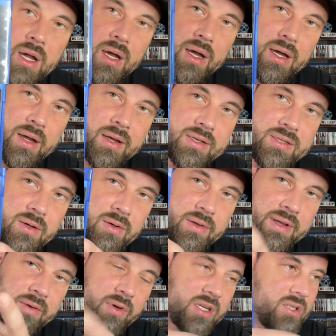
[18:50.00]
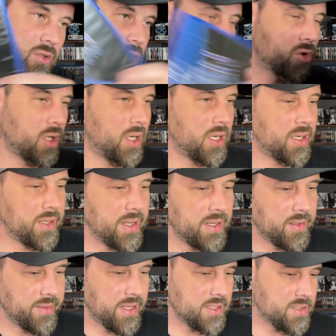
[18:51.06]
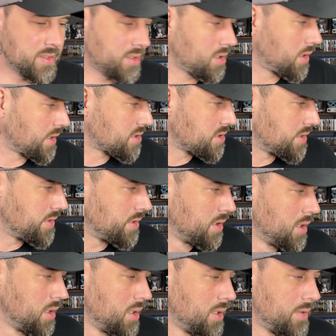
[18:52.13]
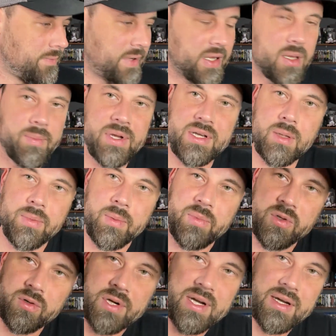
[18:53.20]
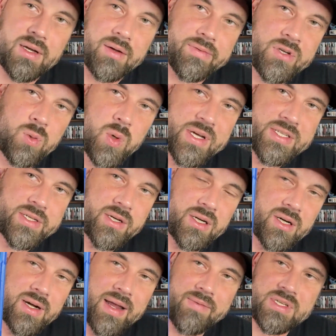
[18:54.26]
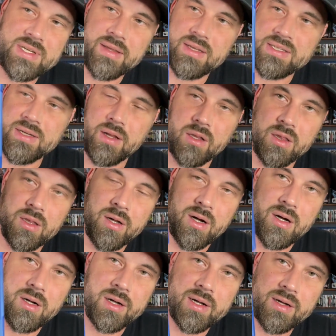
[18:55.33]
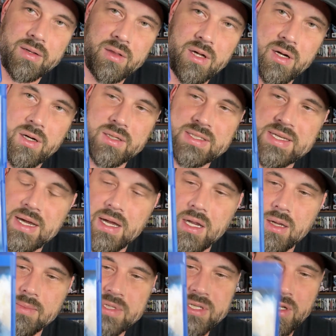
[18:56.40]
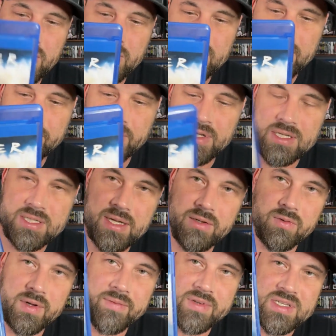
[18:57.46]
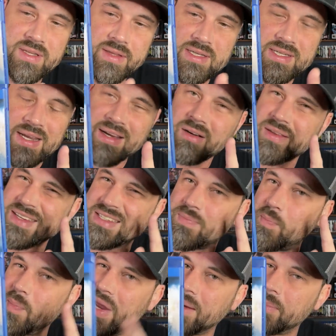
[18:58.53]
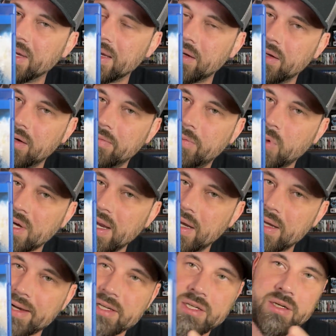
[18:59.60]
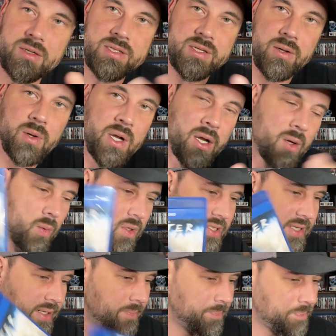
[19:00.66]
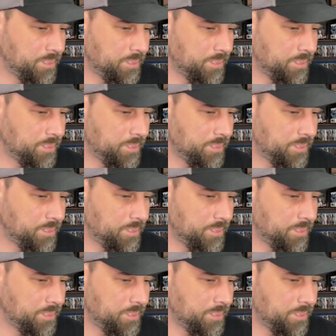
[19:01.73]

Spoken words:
So the original Tron, added that to the collection. Finally picked up a Blu-ray of Twister. Haven't seen this in a long, long time, so definitely excited to revisit this. I hear this maybe get in a 4K next year, so we'll see.